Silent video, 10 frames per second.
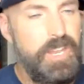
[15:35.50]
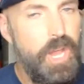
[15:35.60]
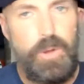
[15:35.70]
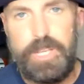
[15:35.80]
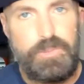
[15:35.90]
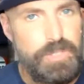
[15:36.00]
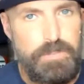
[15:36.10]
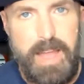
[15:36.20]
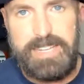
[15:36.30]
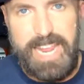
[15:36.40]
No
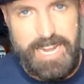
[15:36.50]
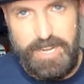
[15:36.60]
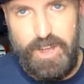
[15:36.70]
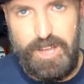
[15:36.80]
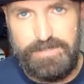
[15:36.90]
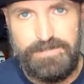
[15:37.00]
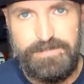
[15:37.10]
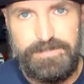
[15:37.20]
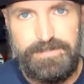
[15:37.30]
disrespect to Andy Dalton,